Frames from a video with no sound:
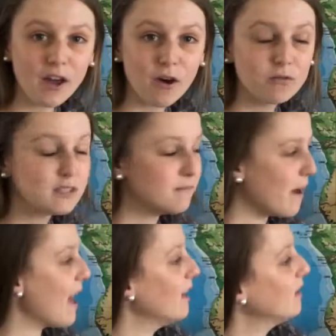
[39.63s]
go to
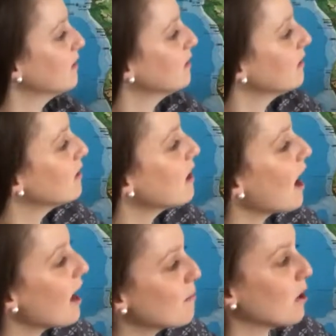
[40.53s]
bed,
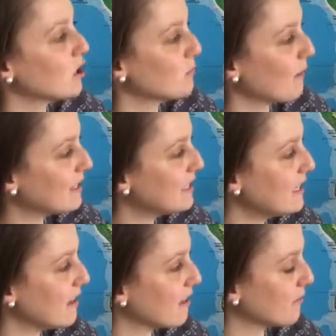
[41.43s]
I brush my
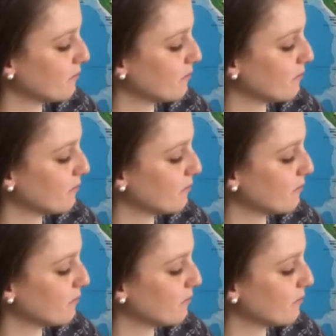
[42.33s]
teeth.